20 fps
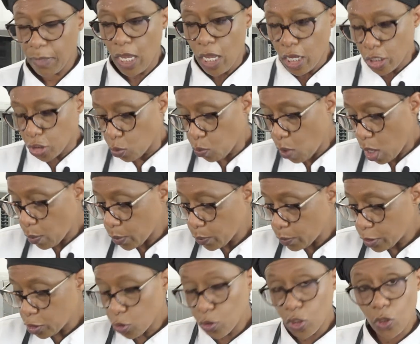So what we
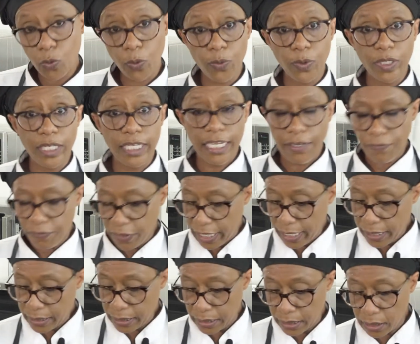will do is we will leave
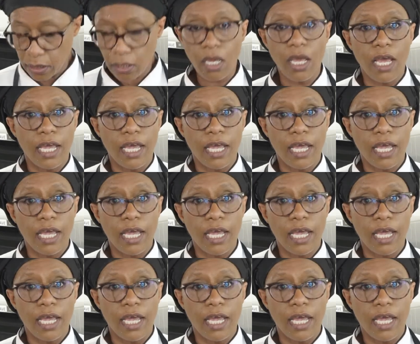this,